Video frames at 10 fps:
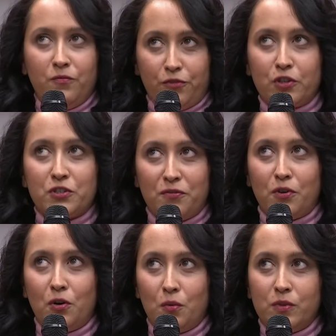First of
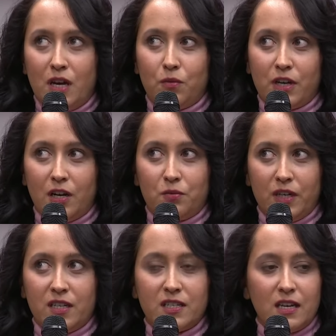all, what I
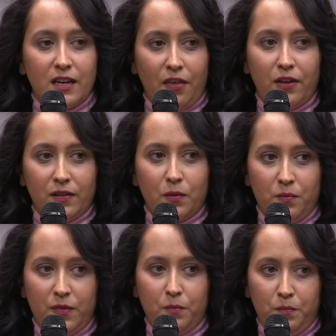already said, I think
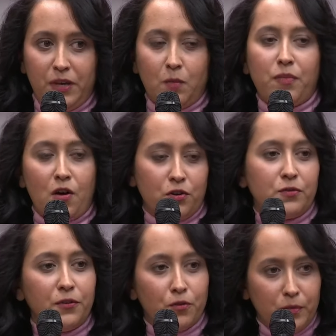the big
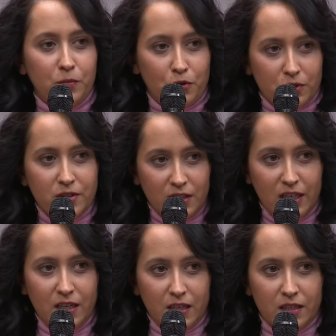boundary for me
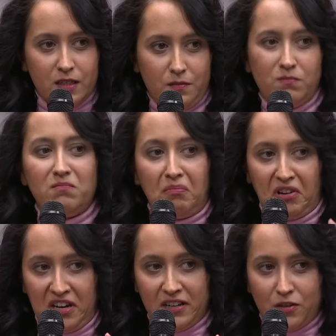personally is
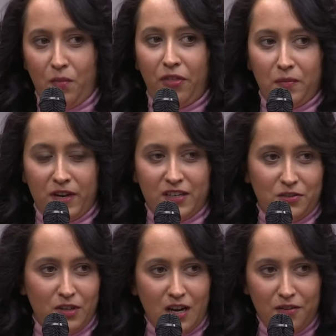bringing something back
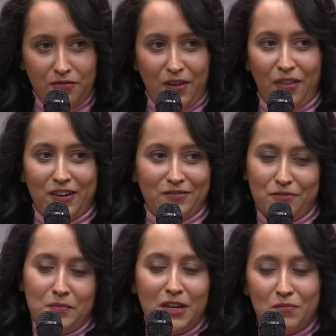to life. I think
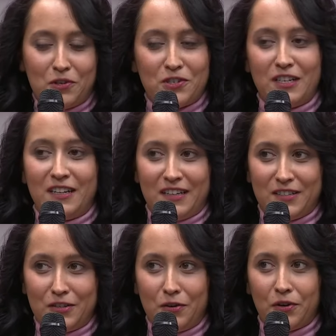for me personally,
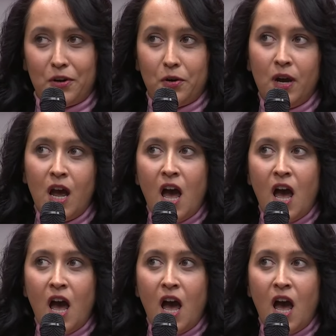that's a no-go.